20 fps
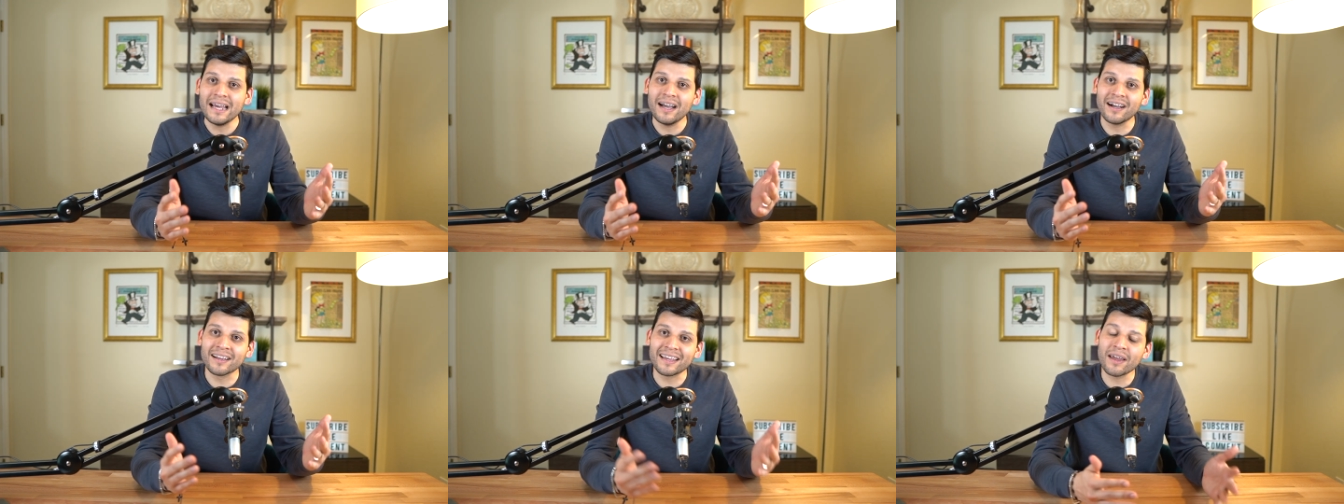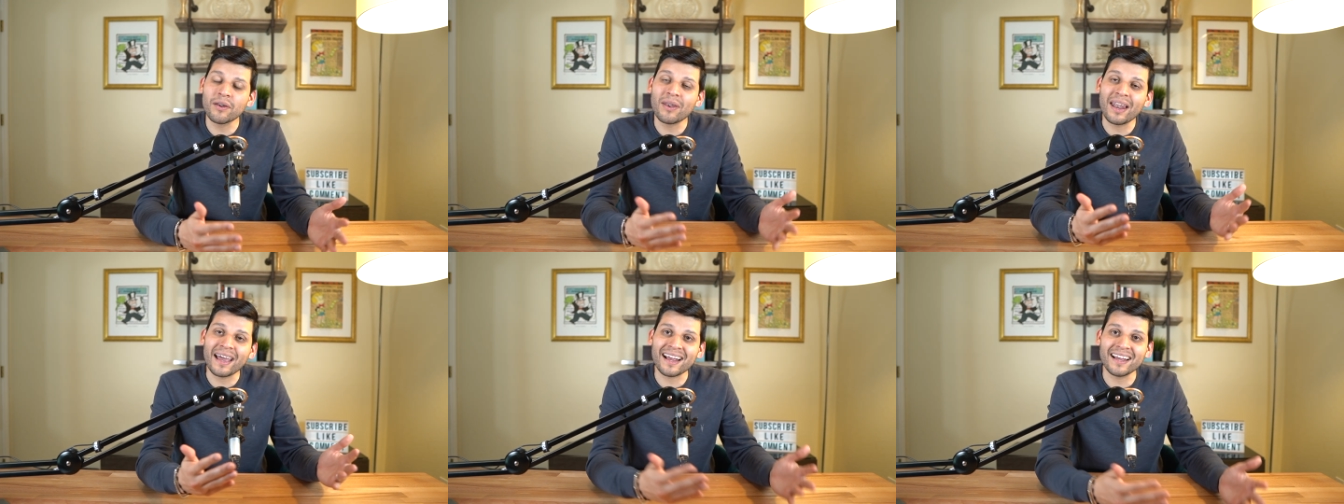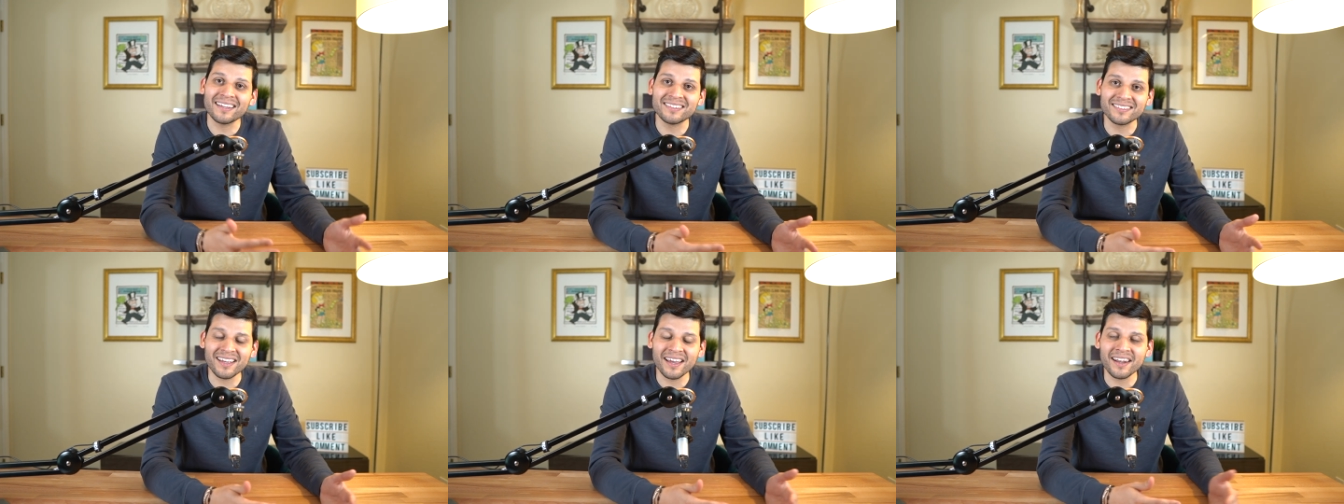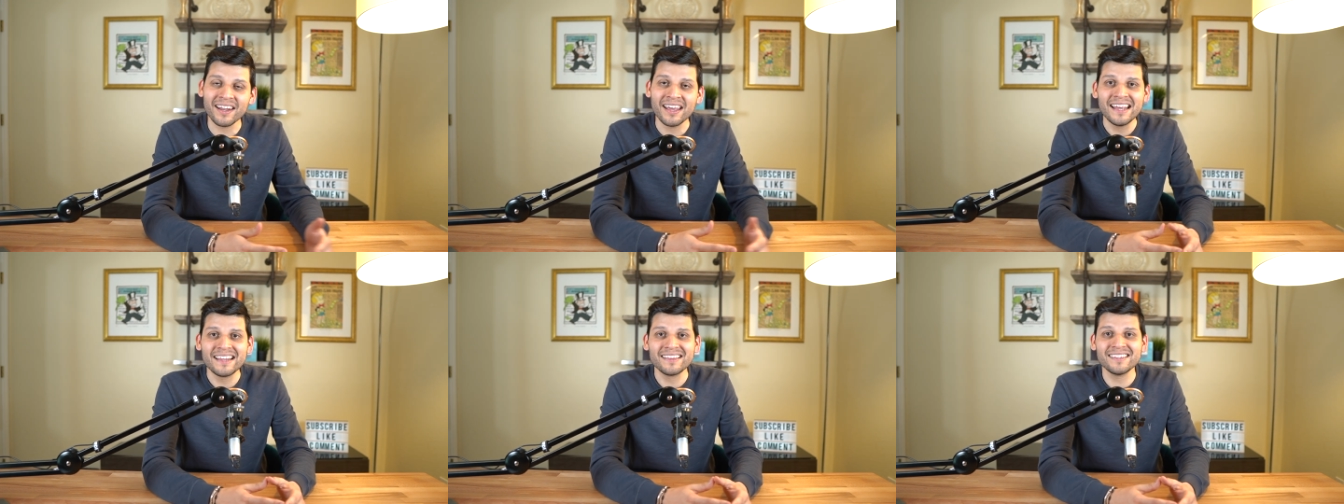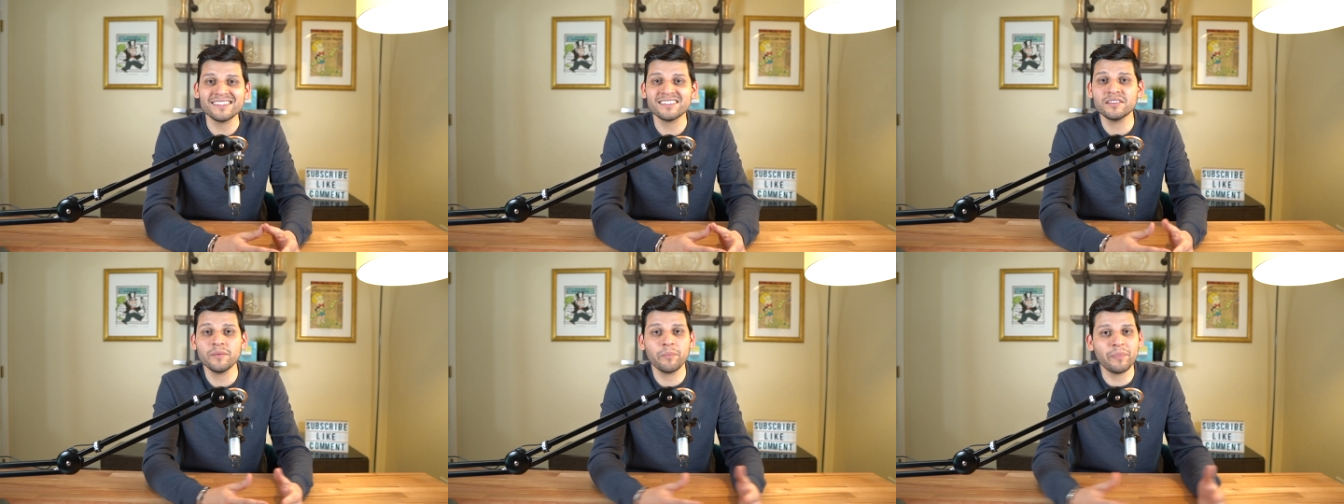Again, like I said,
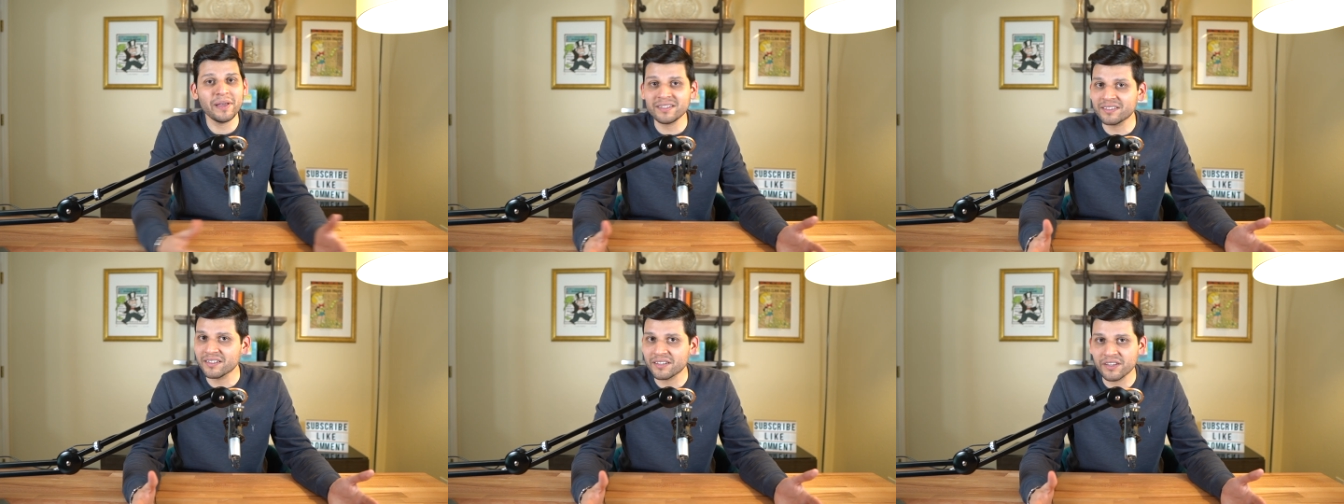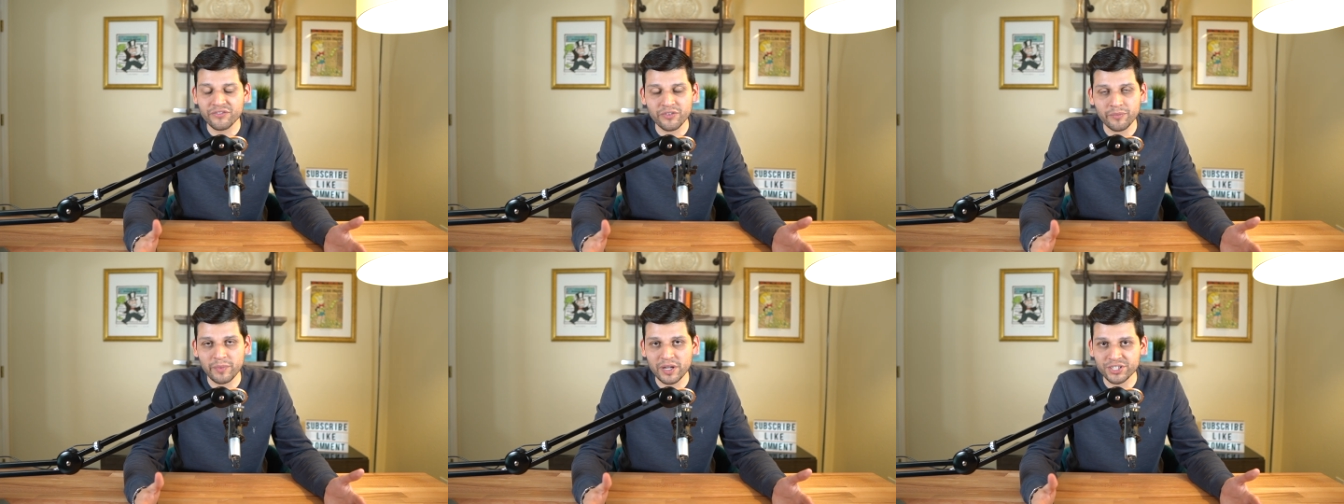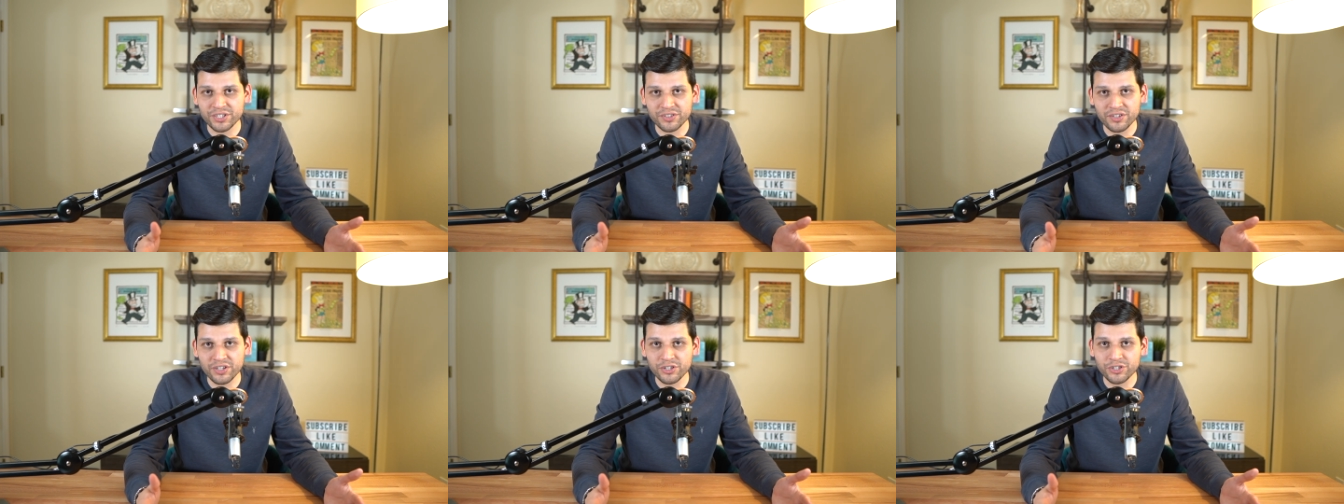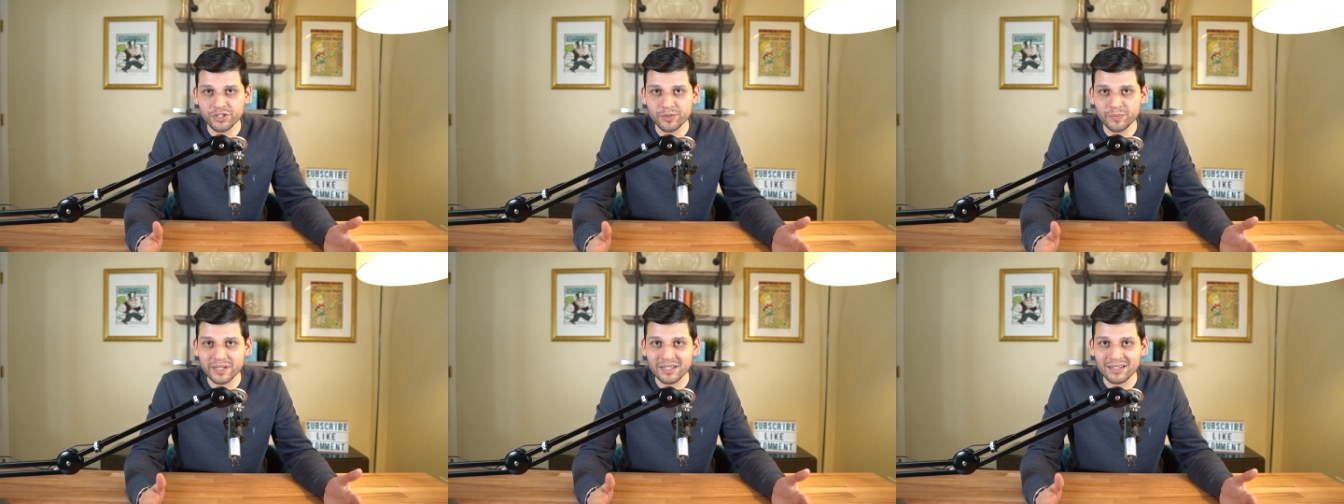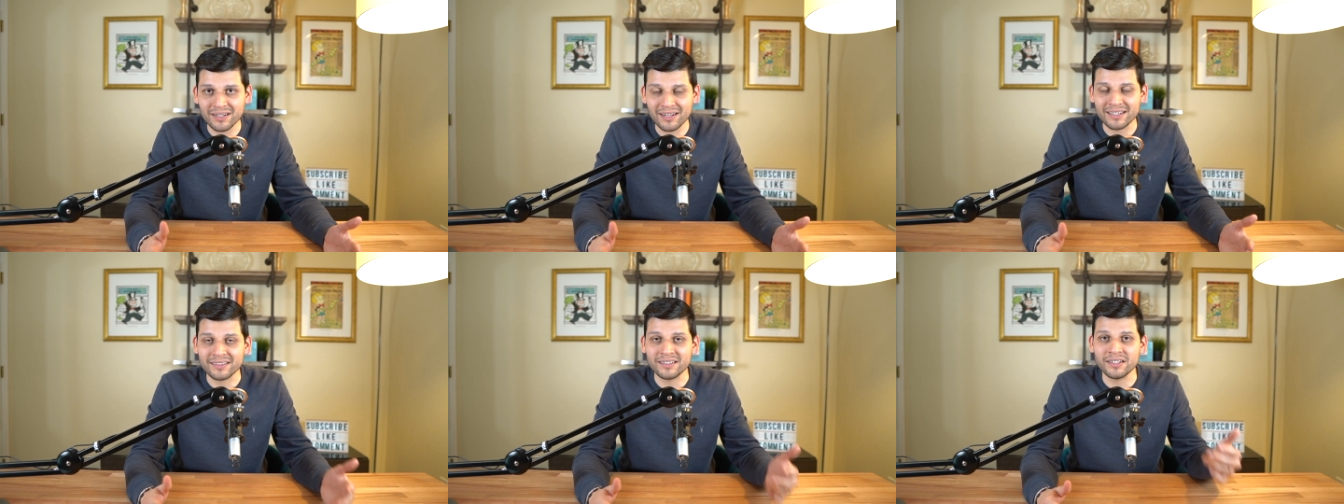this is the basic information that you should be
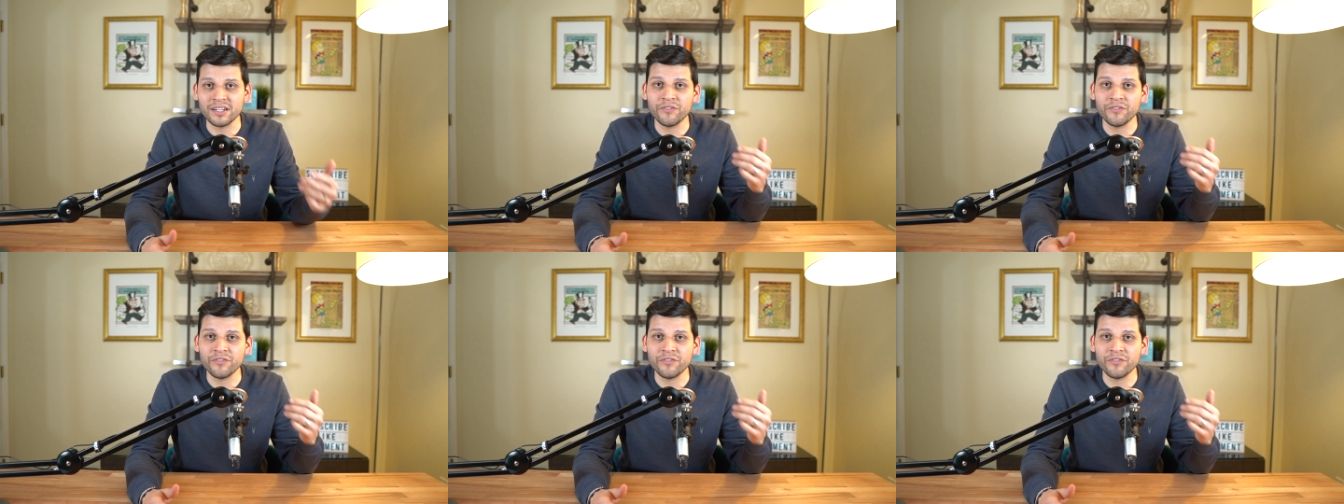collecting.